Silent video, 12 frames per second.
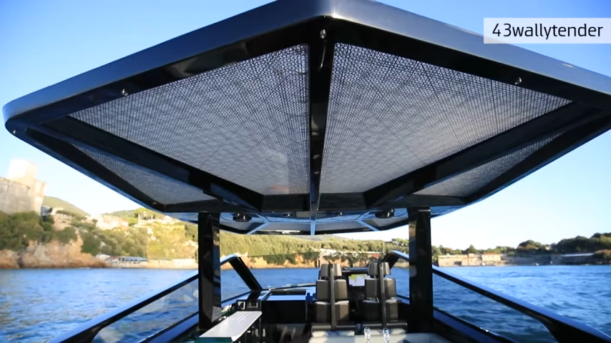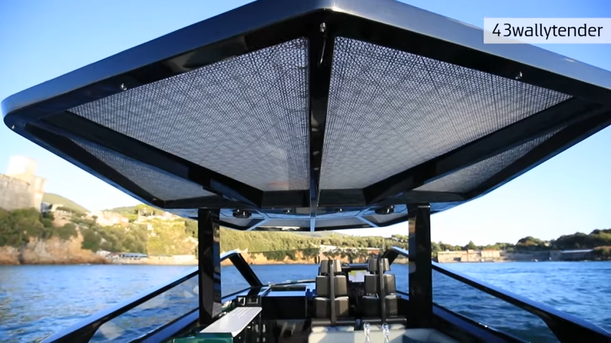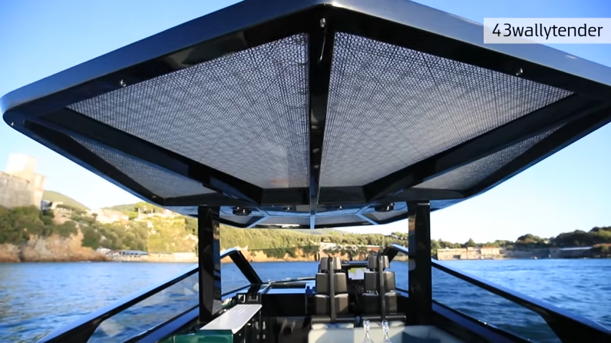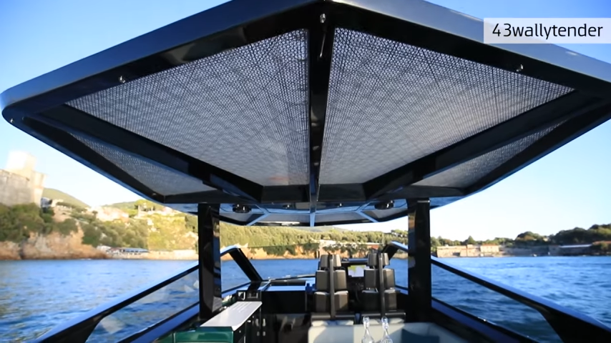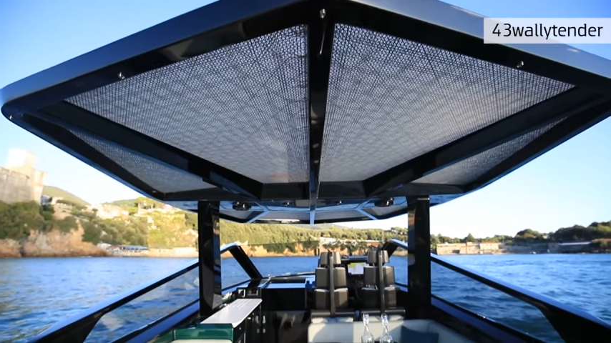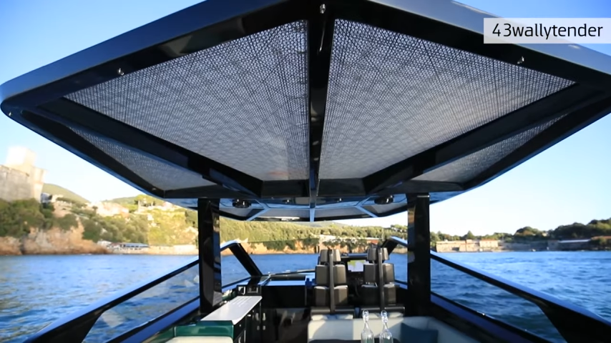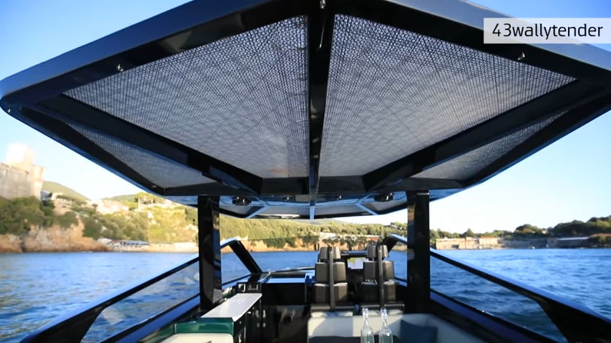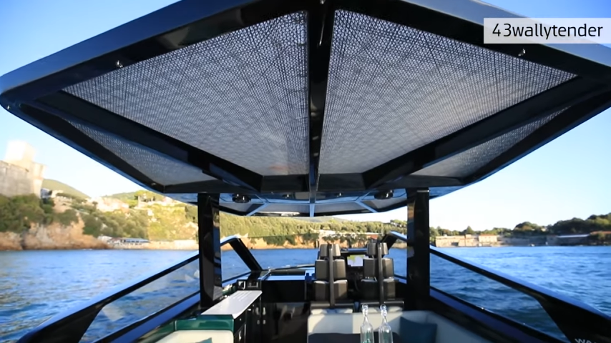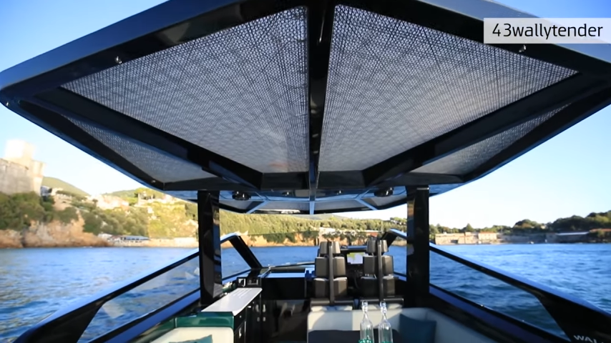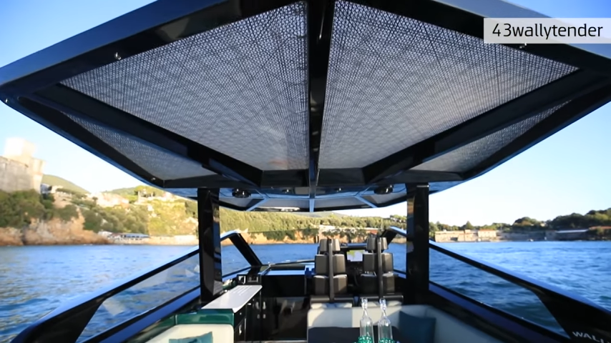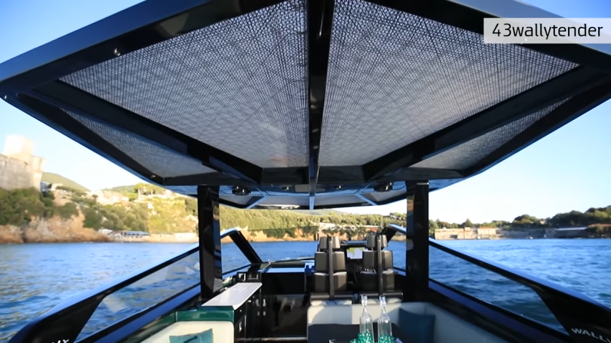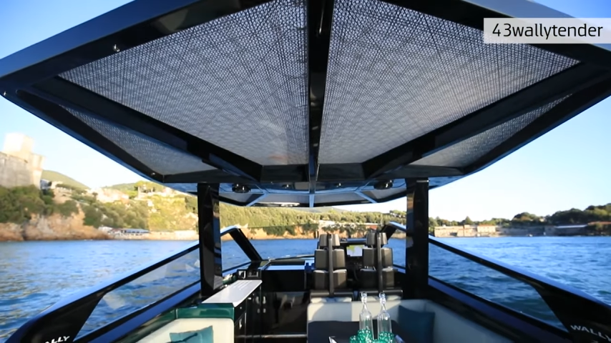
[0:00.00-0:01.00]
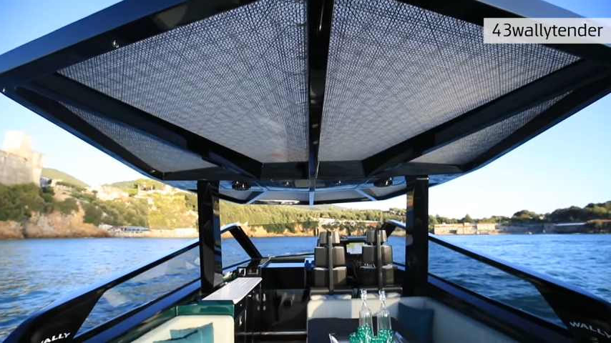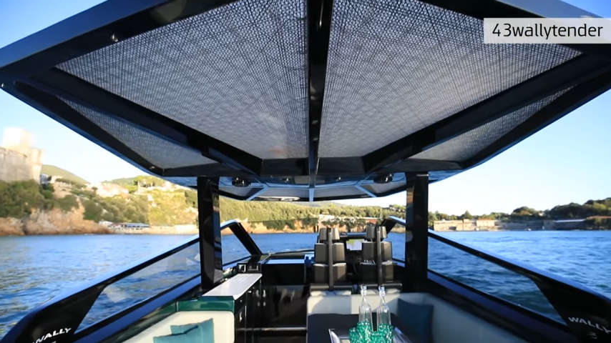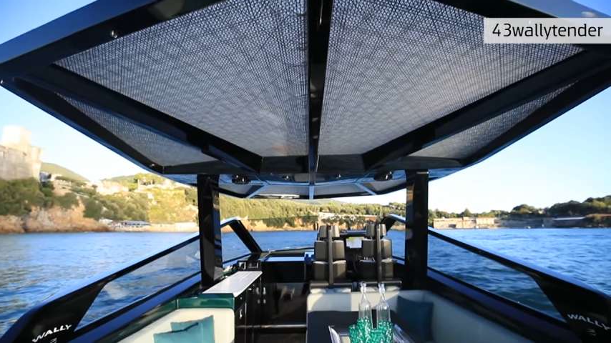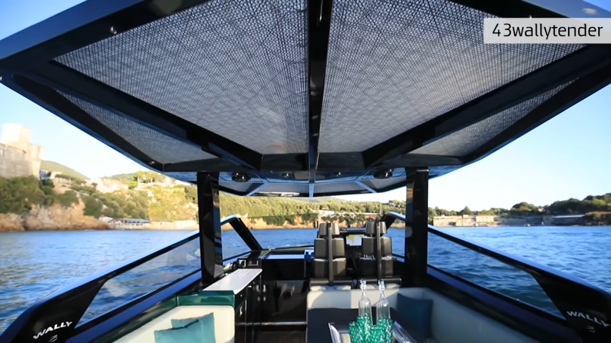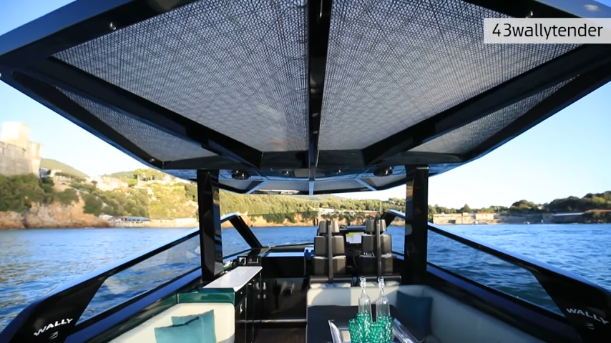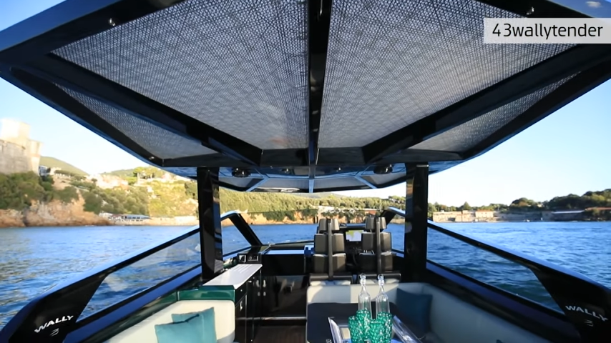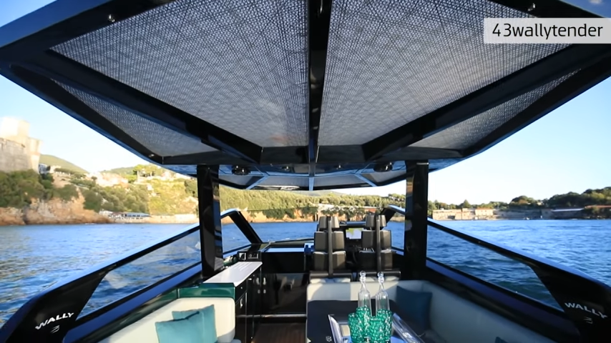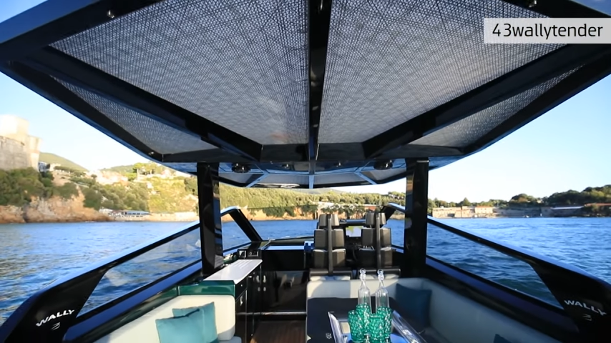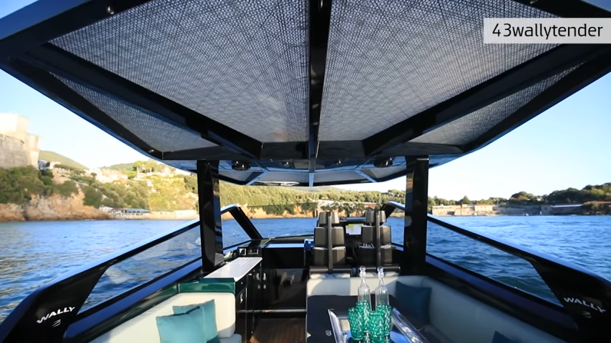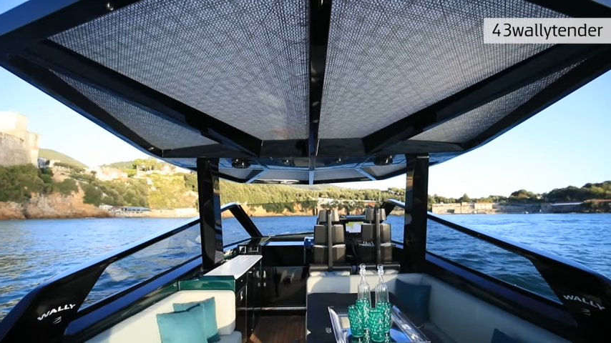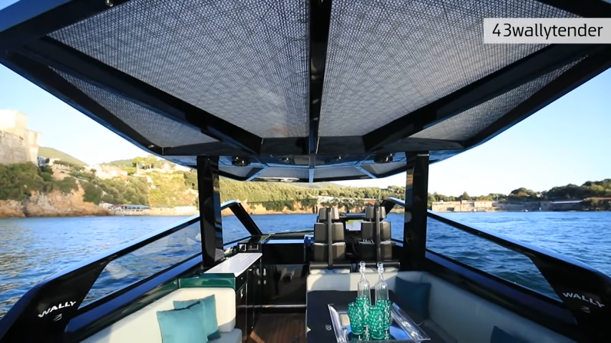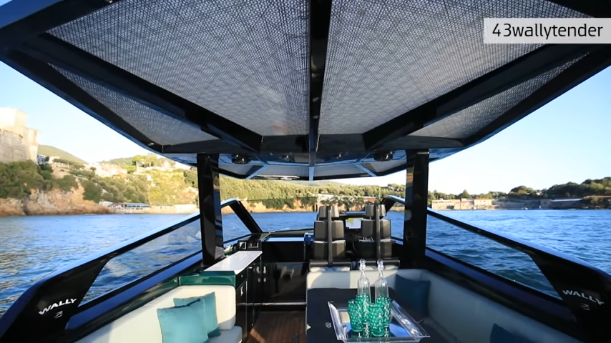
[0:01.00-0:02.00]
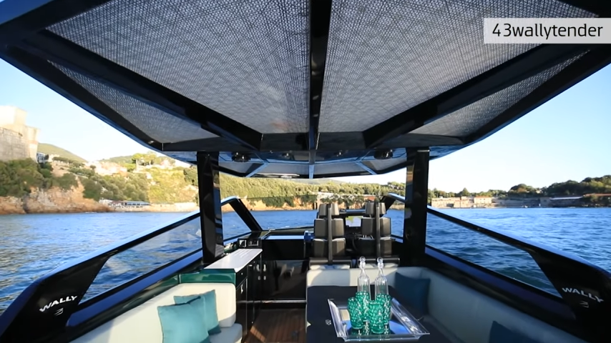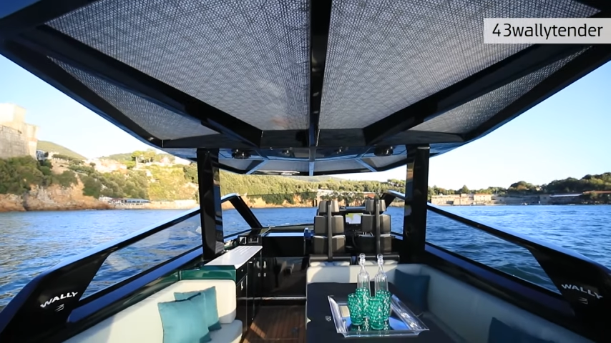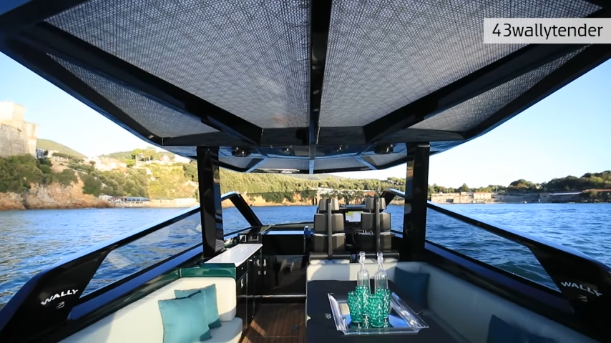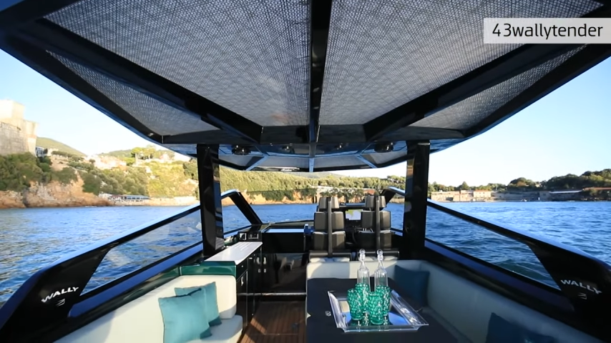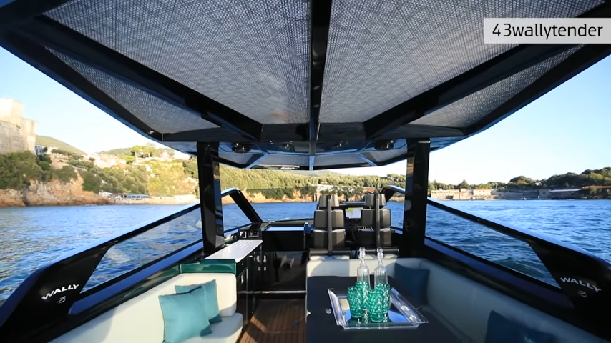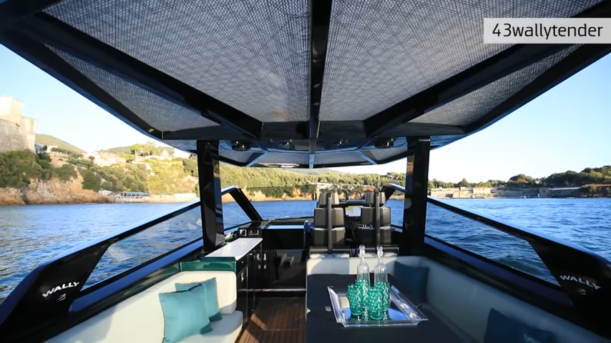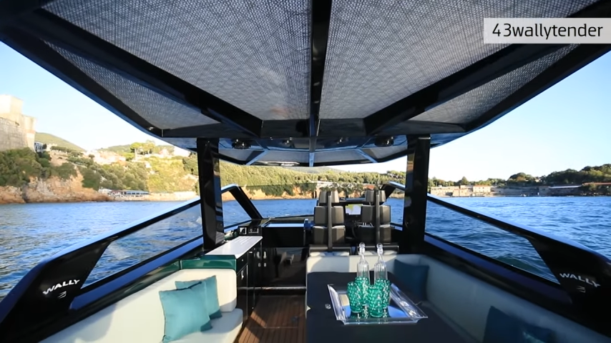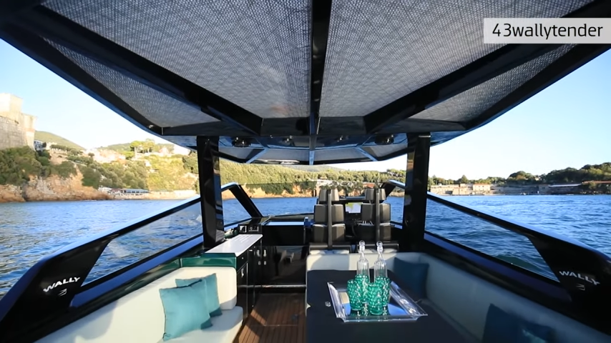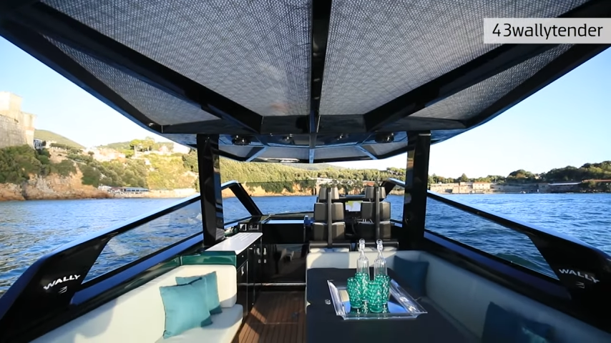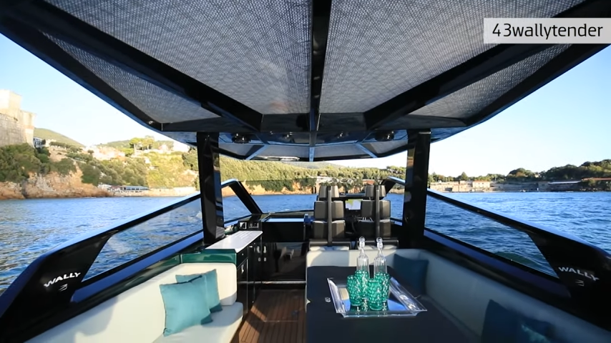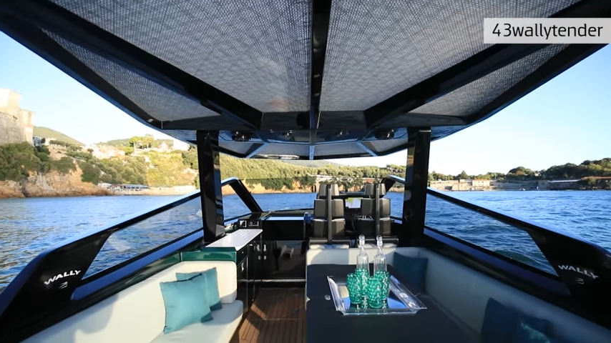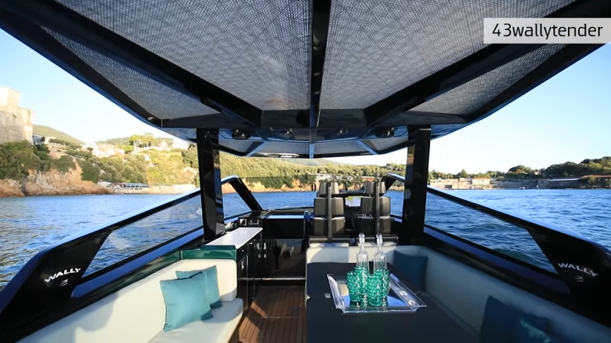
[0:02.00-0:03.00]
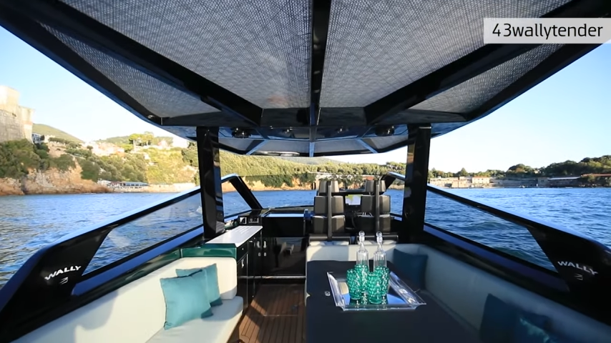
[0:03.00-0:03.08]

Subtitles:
Nobody's mouth can be seen.